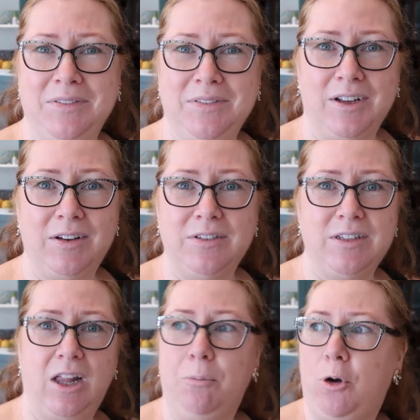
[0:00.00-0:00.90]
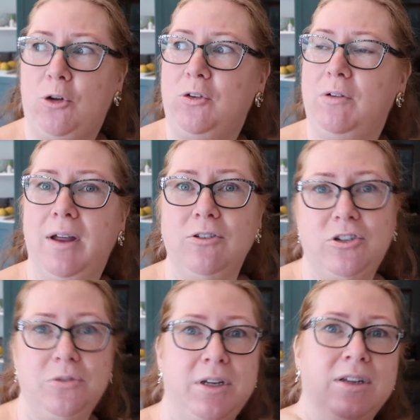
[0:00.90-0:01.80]
Like even today, like pottering around
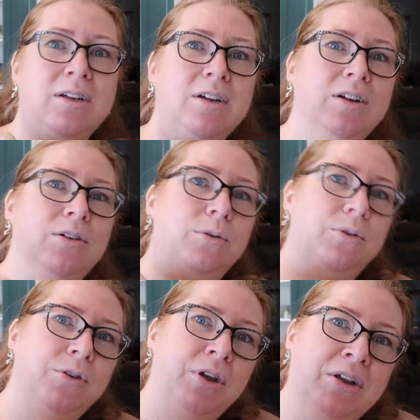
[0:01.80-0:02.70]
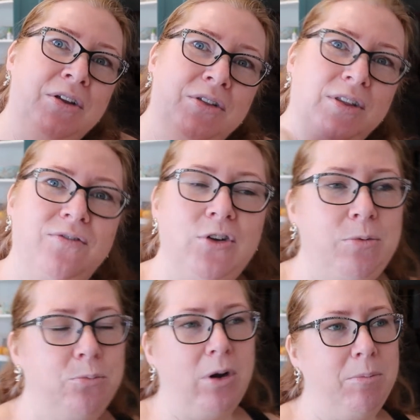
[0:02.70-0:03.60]
doing all the
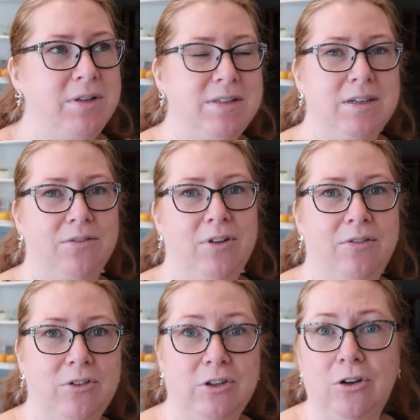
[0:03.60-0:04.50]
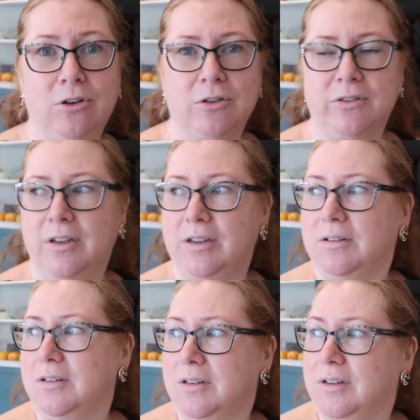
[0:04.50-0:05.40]
food prep and stuff, like for the dogs, like
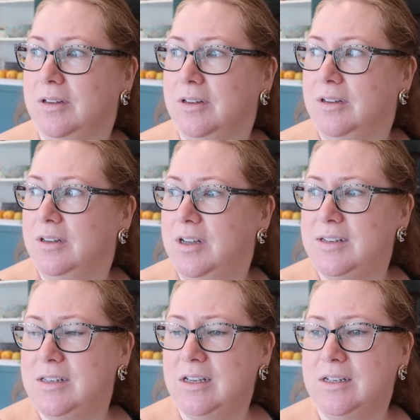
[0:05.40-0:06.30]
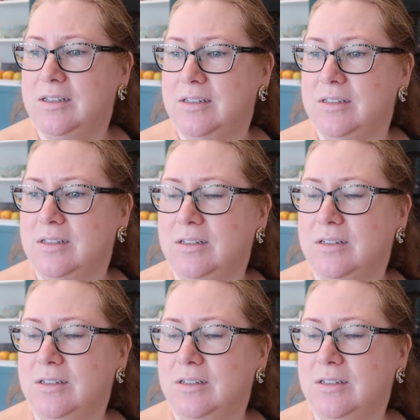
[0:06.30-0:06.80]
that's nice.